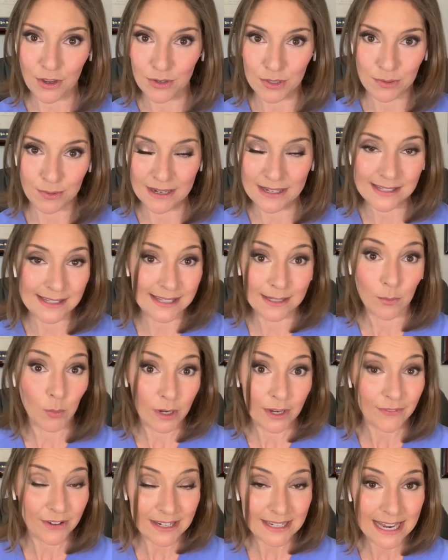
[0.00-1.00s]
those risks
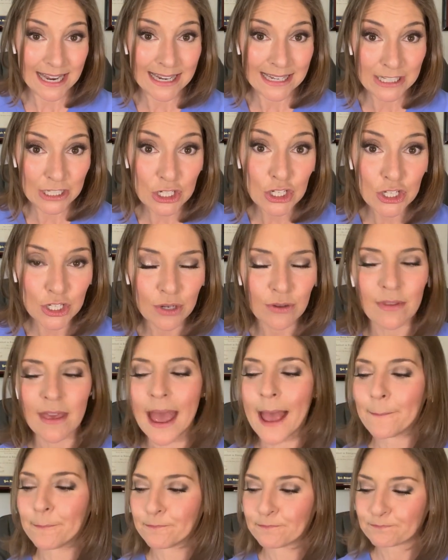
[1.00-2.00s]
and whatever it takes to do
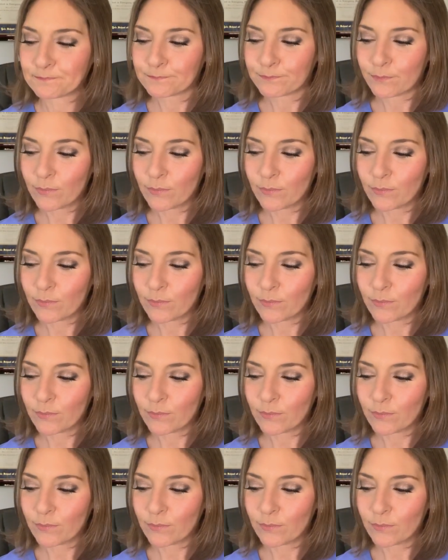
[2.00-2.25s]
that?